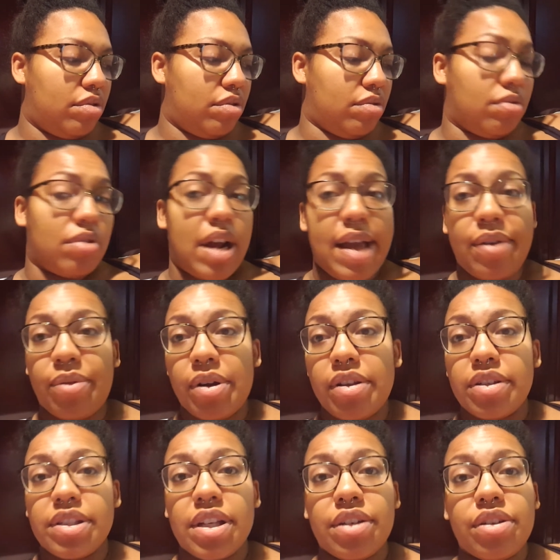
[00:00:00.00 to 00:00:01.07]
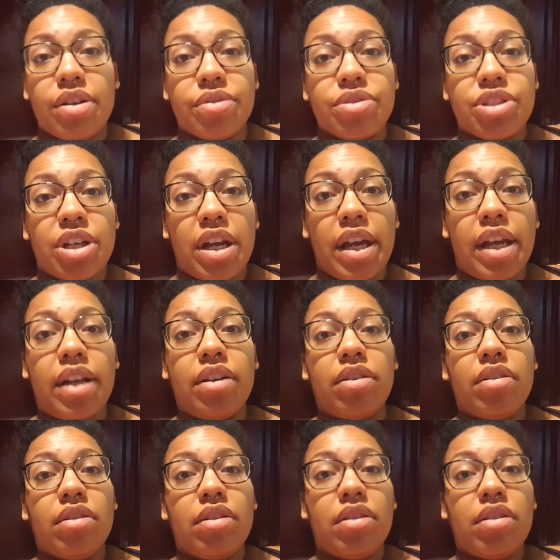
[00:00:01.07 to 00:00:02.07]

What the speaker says: Right where the sun don't shine.